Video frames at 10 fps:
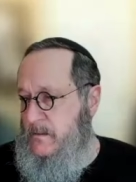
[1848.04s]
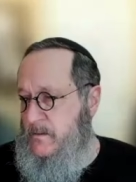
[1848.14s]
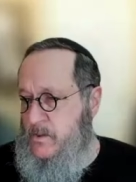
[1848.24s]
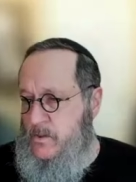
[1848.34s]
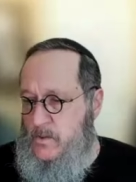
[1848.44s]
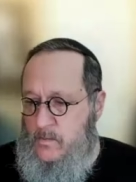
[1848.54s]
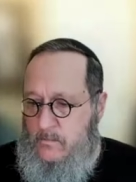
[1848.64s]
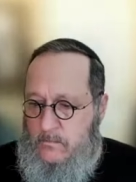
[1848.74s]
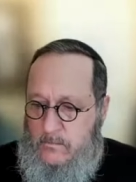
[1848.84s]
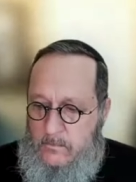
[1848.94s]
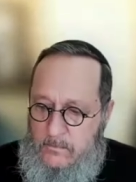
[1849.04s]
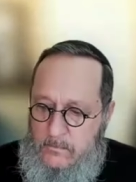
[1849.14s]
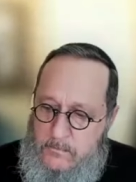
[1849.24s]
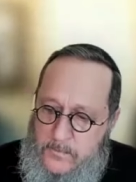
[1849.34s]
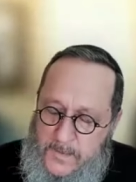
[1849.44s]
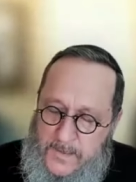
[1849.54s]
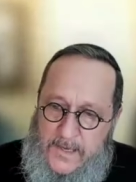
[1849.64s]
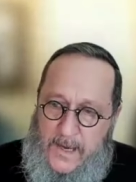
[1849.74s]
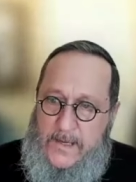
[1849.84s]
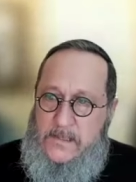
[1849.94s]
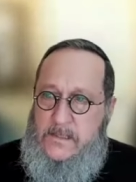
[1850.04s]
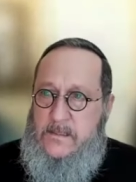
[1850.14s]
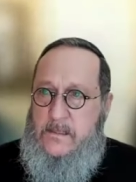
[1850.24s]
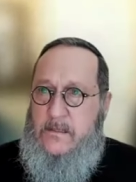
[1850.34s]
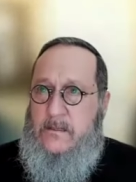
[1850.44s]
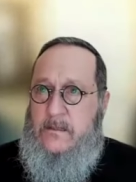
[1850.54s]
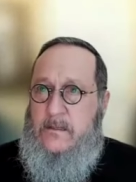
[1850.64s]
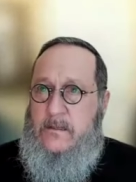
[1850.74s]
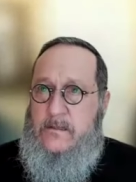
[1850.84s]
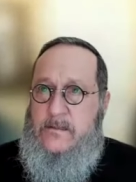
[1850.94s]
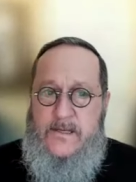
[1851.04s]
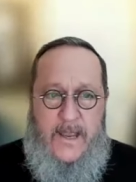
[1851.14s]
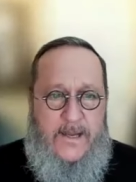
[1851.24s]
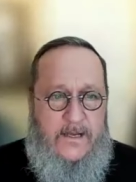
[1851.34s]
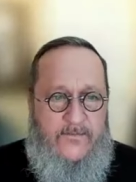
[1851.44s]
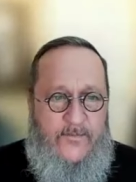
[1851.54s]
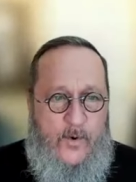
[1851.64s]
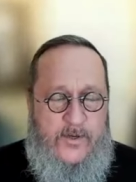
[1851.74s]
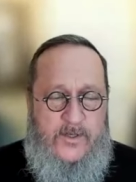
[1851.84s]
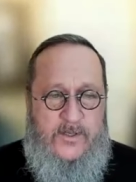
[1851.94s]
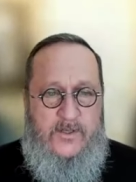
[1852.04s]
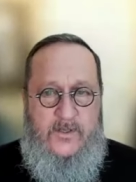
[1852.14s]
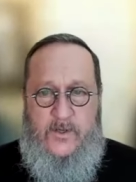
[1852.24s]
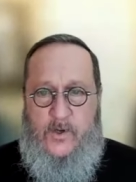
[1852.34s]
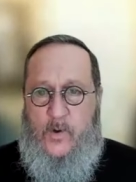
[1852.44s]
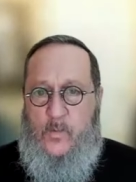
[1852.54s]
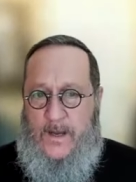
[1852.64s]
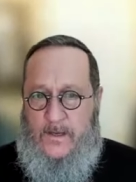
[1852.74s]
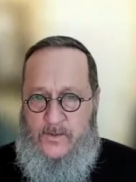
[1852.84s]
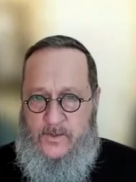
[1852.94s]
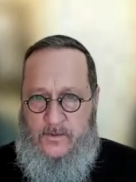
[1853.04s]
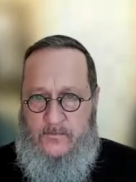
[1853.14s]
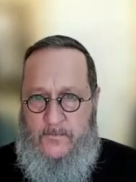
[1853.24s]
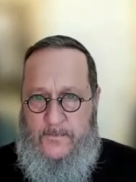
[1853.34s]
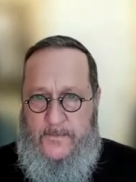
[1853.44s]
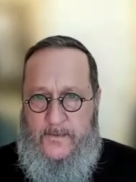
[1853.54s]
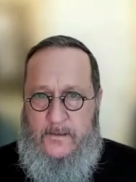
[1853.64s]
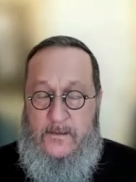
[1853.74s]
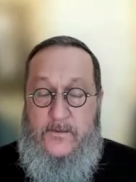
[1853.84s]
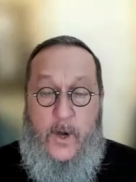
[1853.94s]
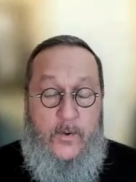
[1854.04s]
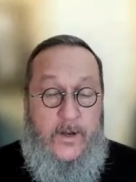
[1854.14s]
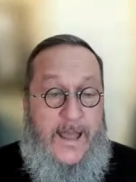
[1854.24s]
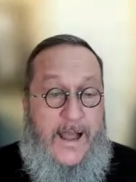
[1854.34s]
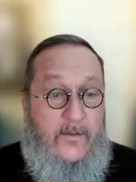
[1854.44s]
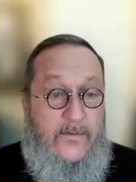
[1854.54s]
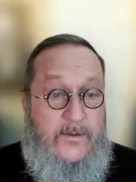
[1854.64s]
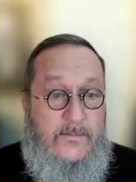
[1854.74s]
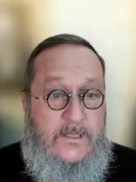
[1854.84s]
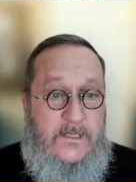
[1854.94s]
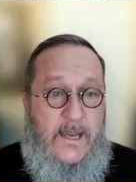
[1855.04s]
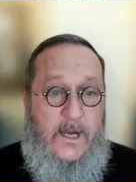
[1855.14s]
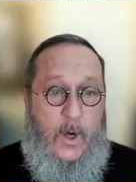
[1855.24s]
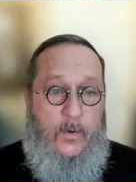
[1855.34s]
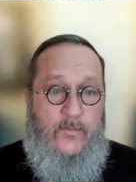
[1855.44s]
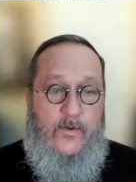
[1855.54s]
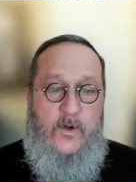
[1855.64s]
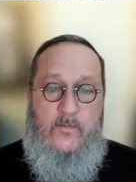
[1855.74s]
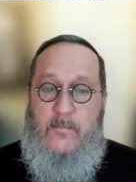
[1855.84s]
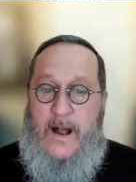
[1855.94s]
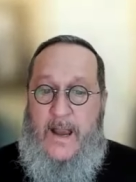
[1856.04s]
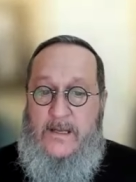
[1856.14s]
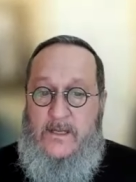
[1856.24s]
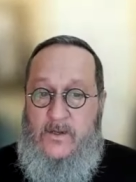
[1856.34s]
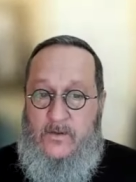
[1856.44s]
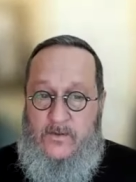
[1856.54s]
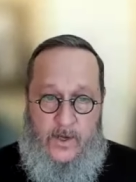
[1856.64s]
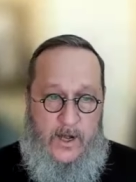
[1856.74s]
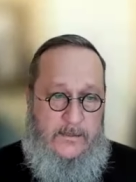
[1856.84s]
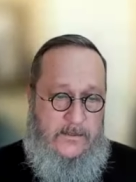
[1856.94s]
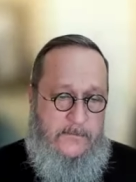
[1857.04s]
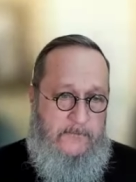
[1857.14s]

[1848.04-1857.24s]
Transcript: to mitigate the negative forces that are around you. Don't allow them to take over your mind and your thought.